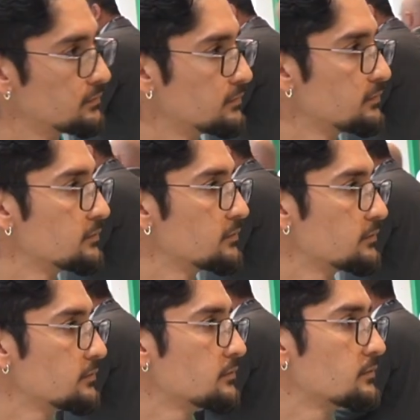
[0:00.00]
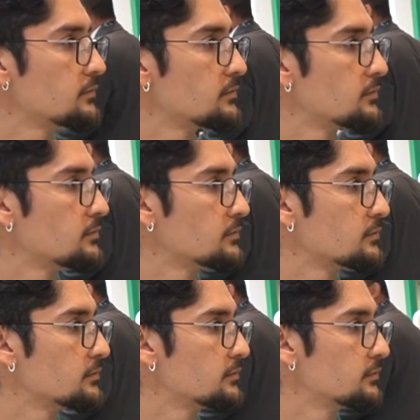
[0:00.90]

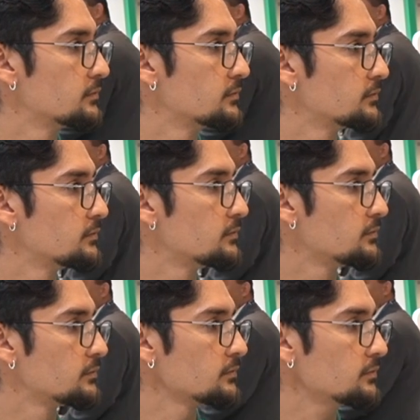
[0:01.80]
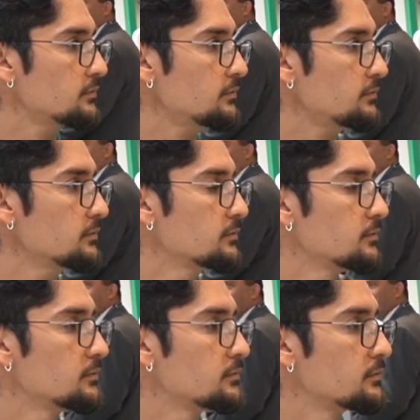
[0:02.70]

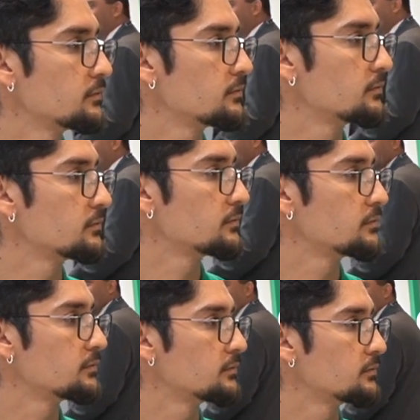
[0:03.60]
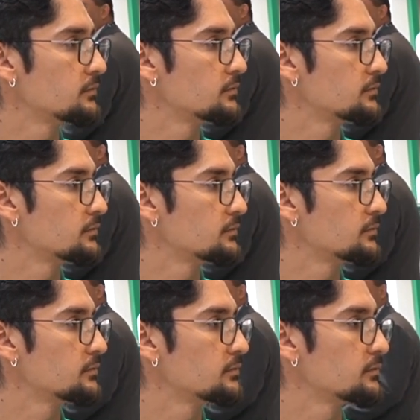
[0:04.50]

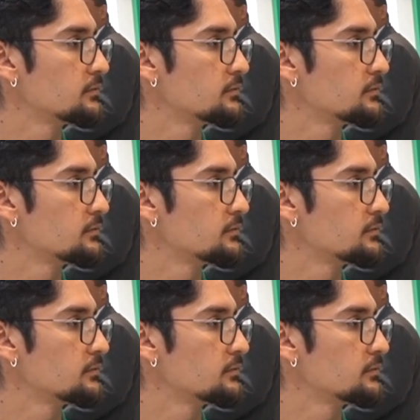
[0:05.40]
(silent)